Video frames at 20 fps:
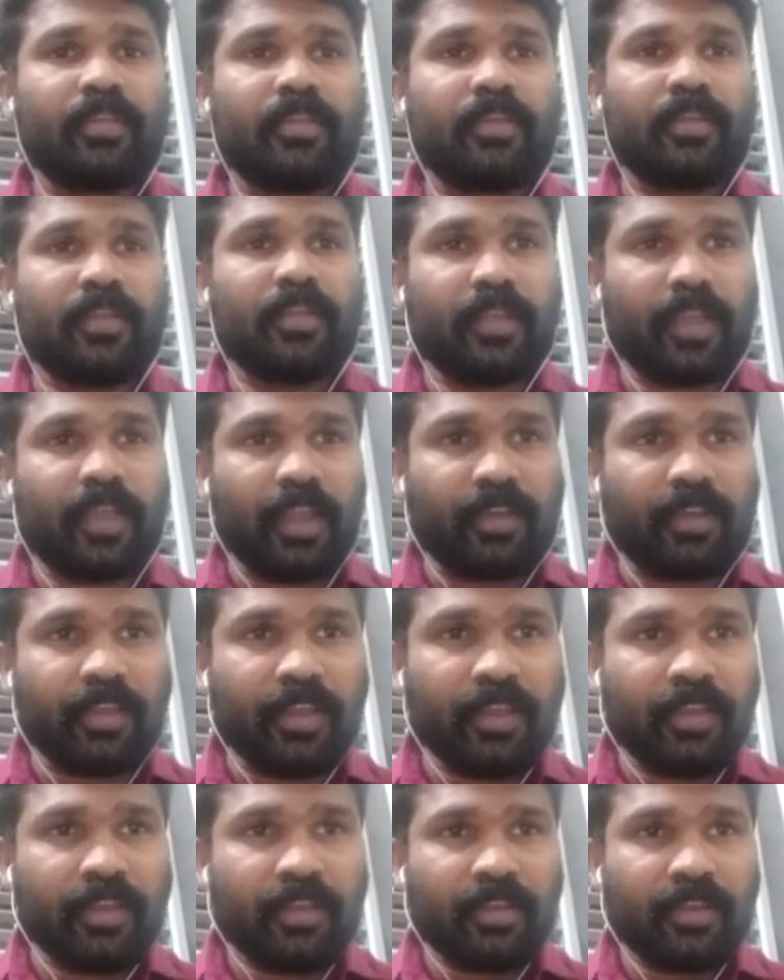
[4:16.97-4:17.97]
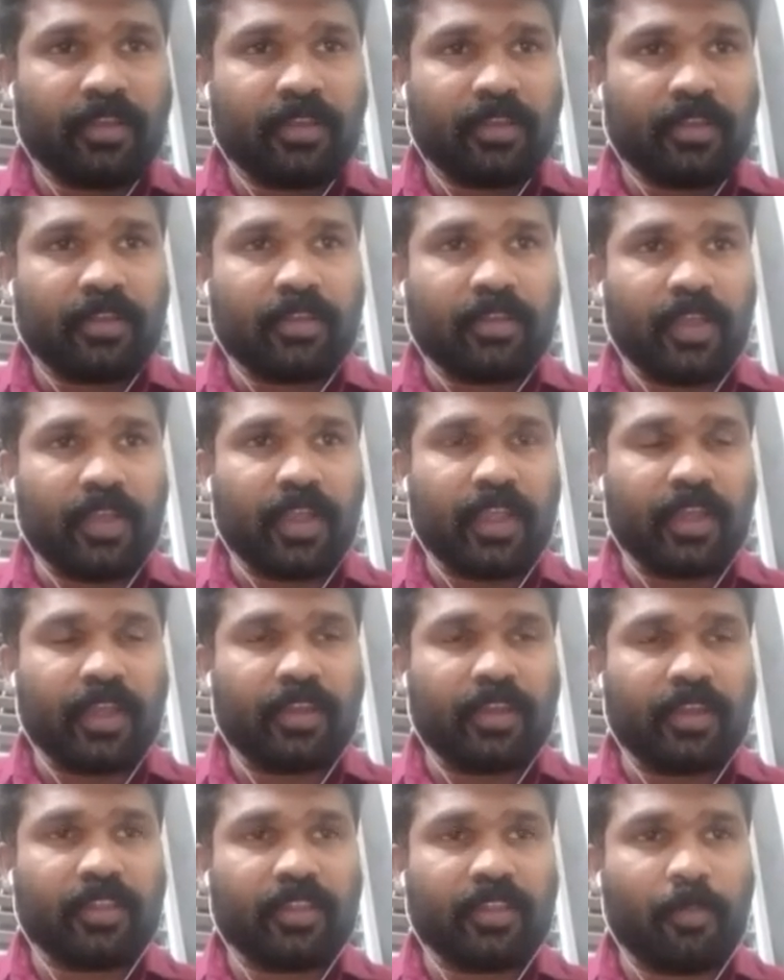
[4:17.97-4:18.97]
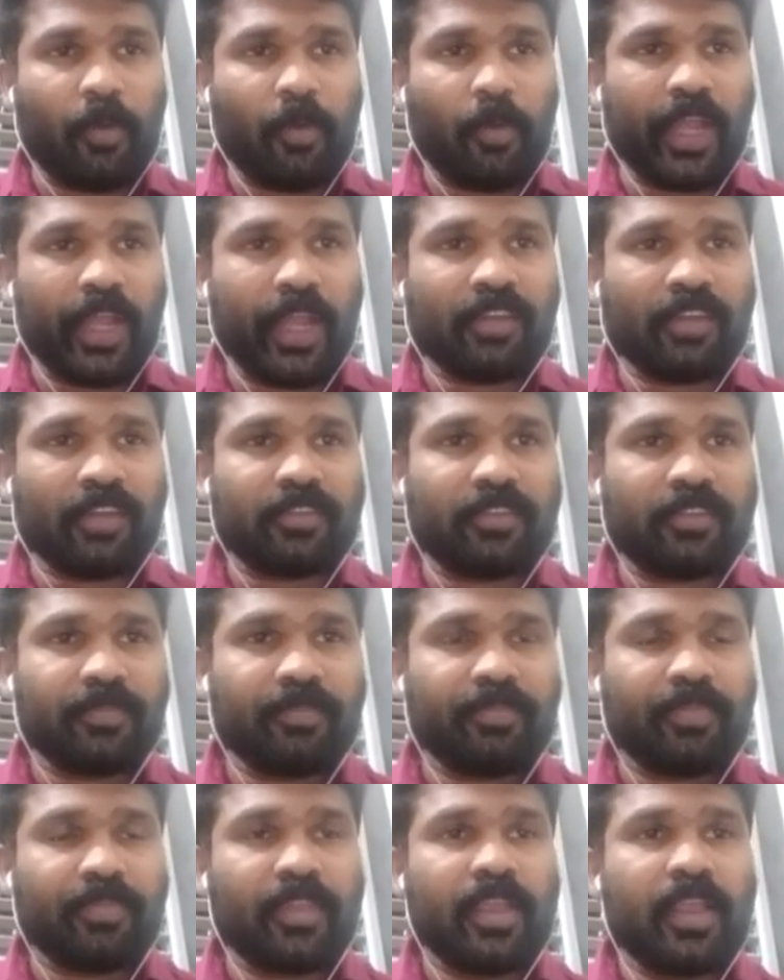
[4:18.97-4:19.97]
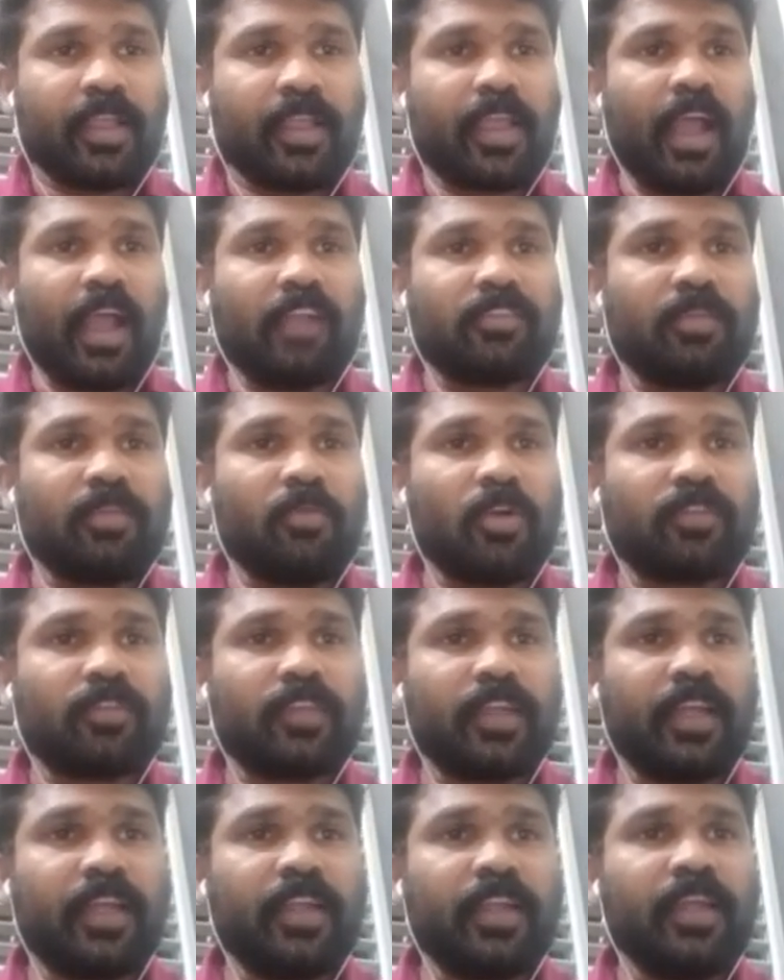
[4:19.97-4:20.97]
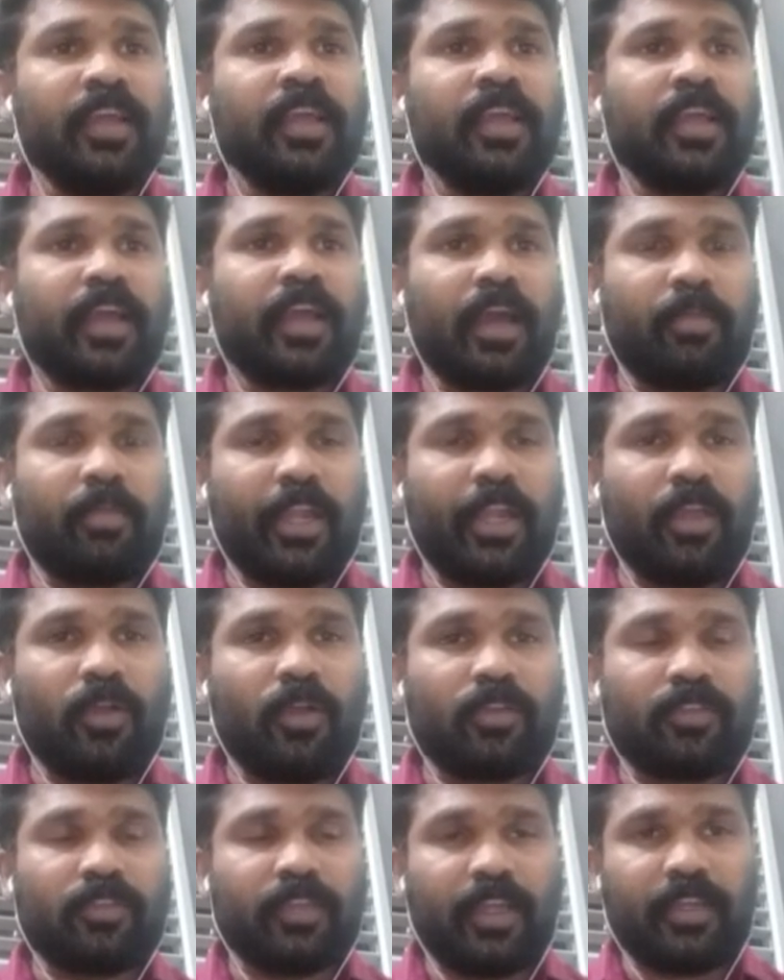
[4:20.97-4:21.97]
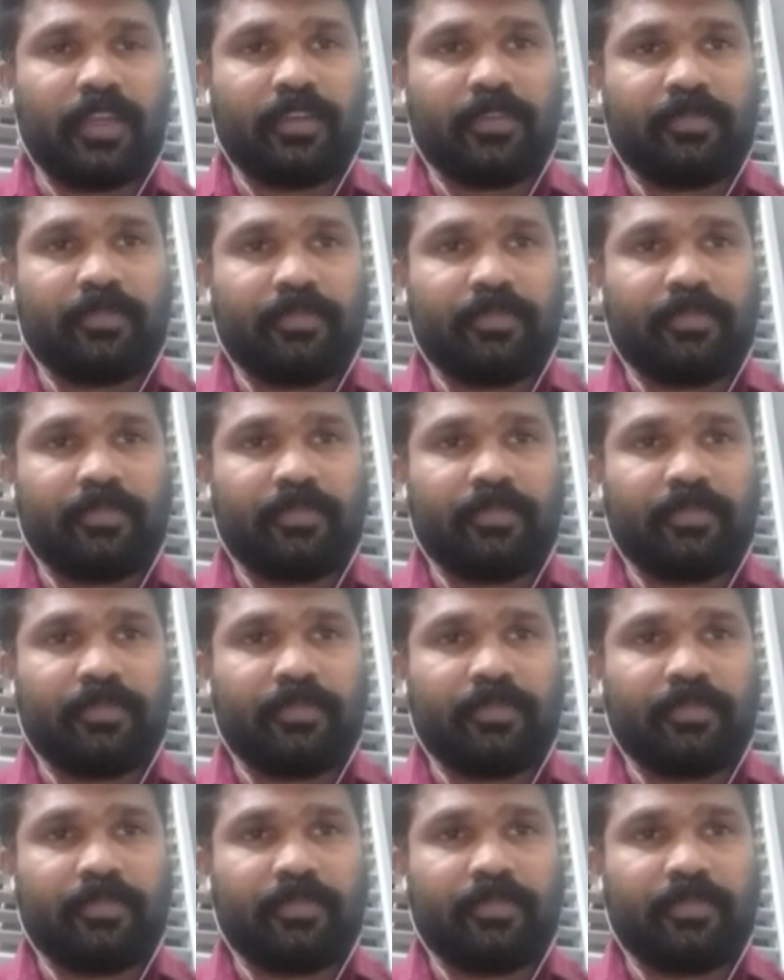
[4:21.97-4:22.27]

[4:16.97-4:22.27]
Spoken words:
you are getting the products calcium oxide and carbon dioxide.